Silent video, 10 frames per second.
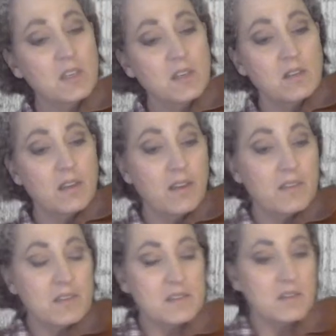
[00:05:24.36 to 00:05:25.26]
Okay,
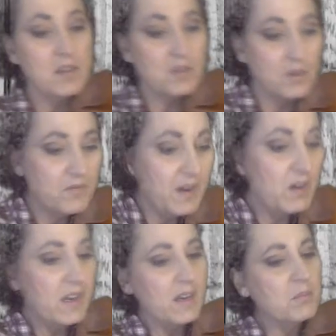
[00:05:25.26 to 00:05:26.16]
that's another
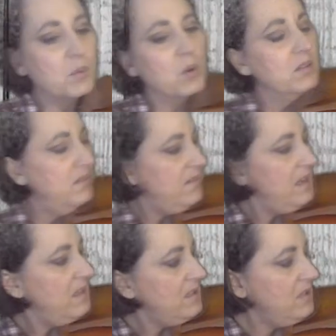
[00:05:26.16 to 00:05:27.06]
very important
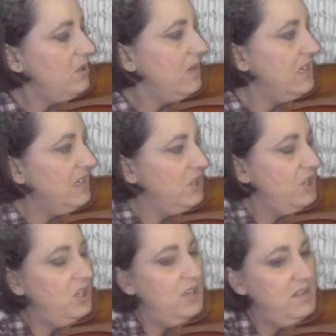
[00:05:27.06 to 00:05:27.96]
thing, so you've got a
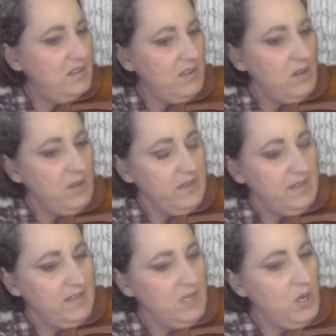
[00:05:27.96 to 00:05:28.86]
good
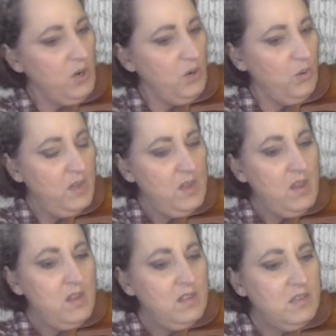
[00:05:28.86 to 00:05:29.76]
solid tone.
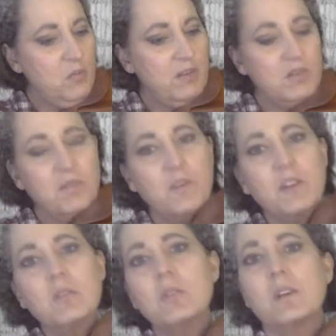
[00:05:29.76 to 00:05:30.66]
So when you
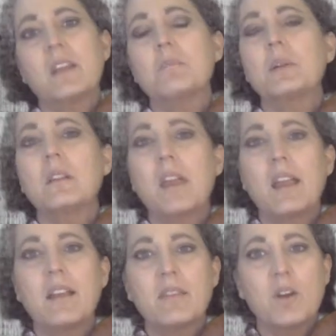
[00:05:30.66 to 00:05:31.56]
feel you can
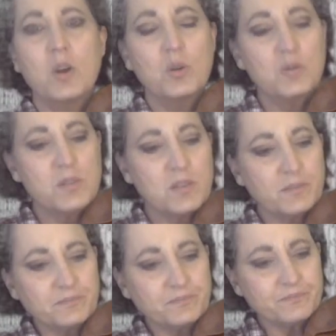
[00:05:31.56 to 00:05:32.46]
play those
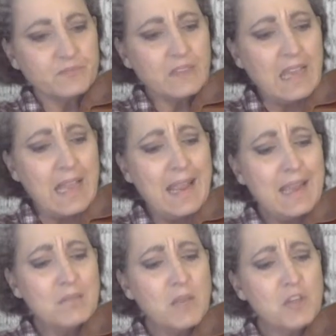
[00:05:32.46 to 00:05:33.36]

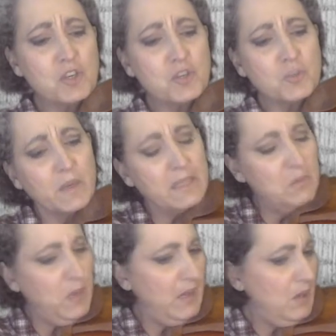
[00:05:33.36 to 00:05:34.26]
8 measures really
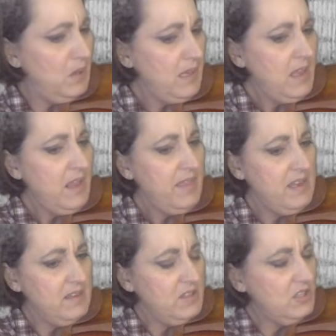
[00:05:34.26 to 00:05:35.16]
well,
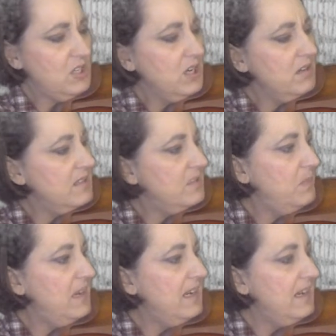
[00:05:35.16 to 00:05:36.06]
then start
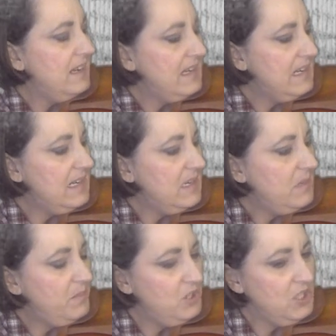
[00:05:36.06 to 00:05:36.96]
speeding it
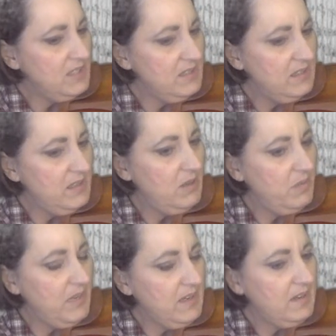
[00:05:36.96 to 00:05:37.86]
up just a little
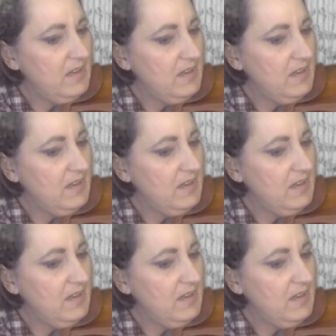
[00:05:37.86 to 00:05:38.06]
bit.